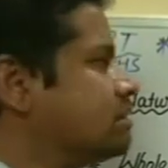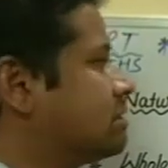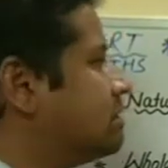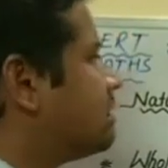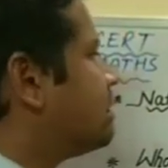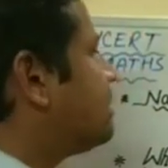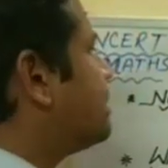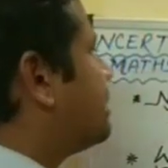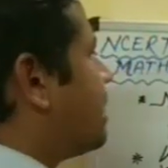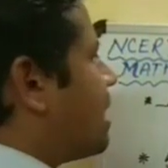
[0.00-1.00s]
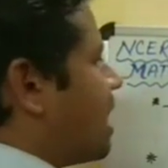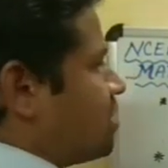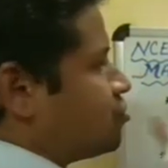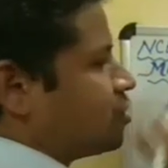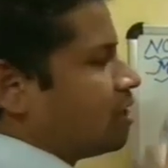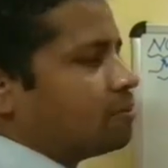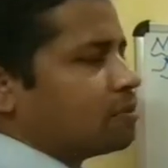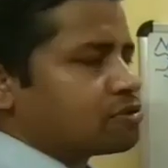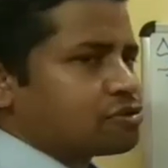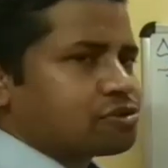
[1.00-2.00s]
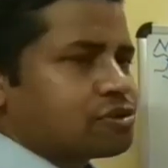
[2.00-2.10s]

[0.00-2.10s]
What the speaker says: the natural numbers.